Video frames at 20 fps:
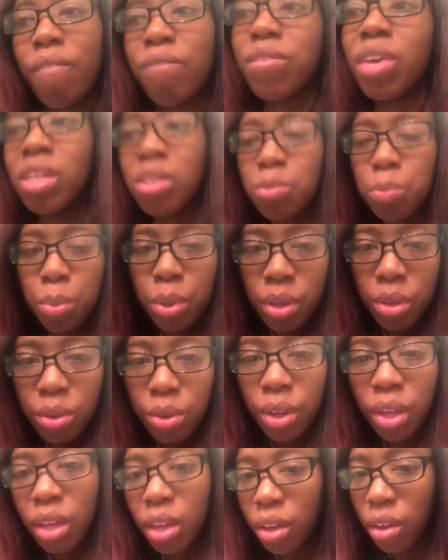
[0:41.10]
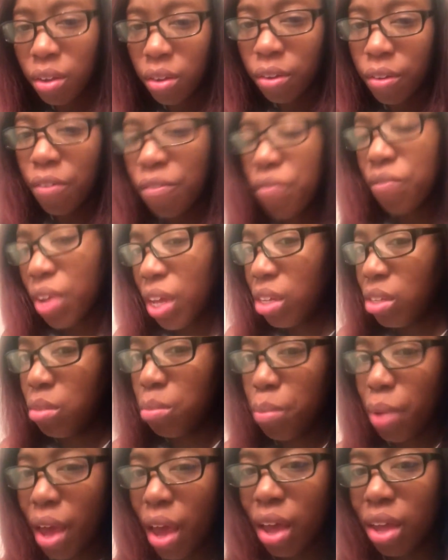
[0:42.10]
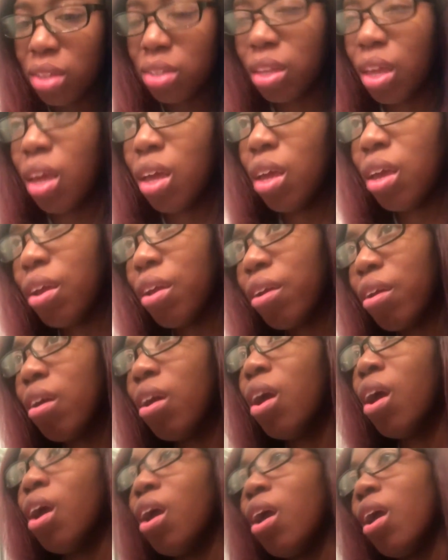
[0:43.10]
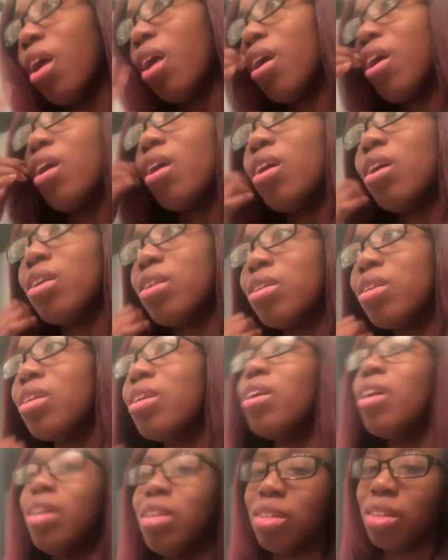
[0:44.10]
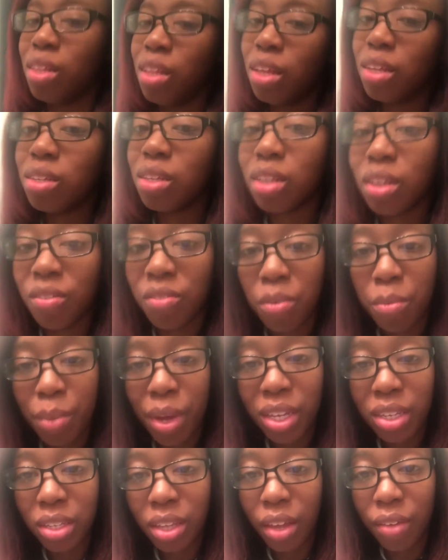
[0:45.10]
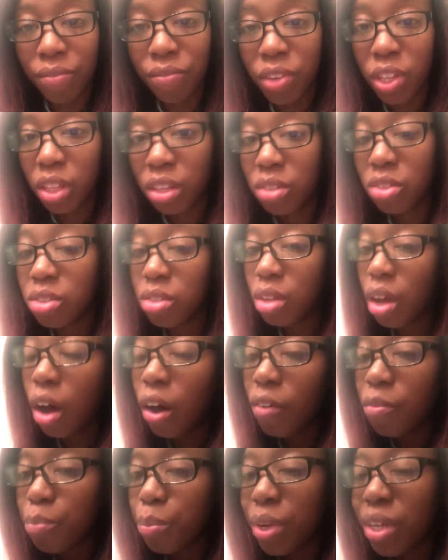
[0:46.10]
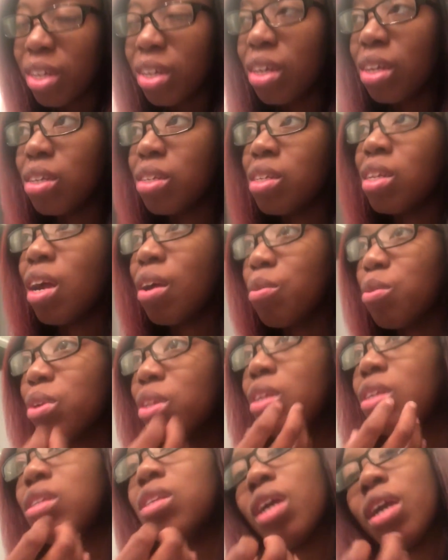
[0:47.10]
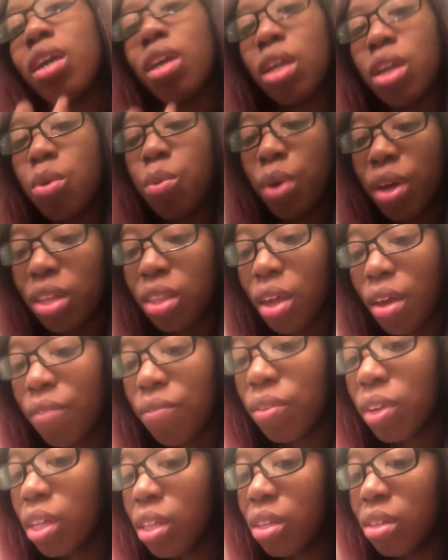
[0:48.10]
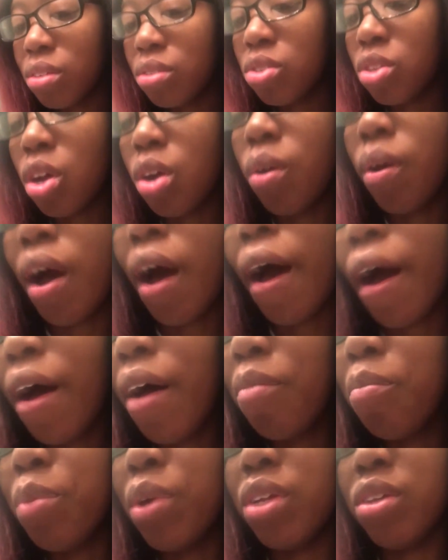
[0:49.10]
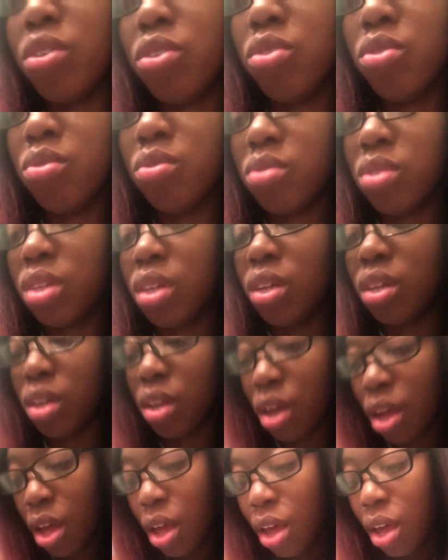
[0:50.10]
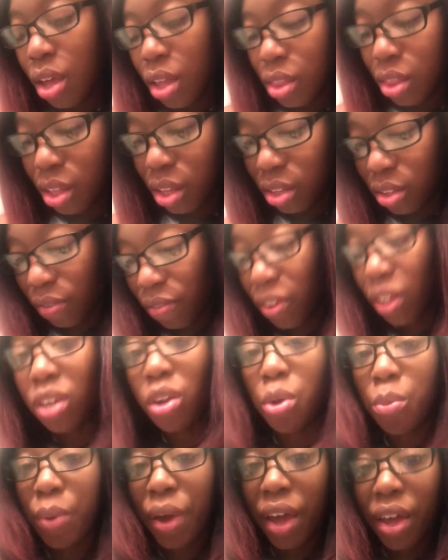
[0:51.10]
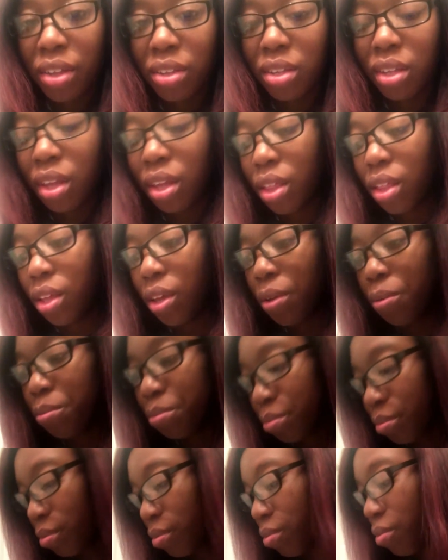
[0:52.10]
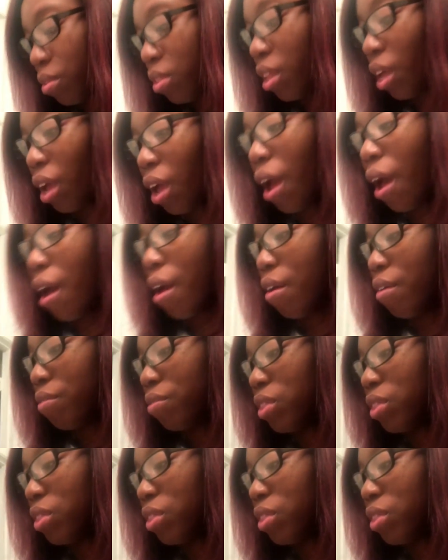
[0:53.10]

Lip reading: face peel here, face mask here, and yes, it's leaving my skin feeling soft, but it's not really taking away that feeling. So I've been using these Aveeno pads lately. They have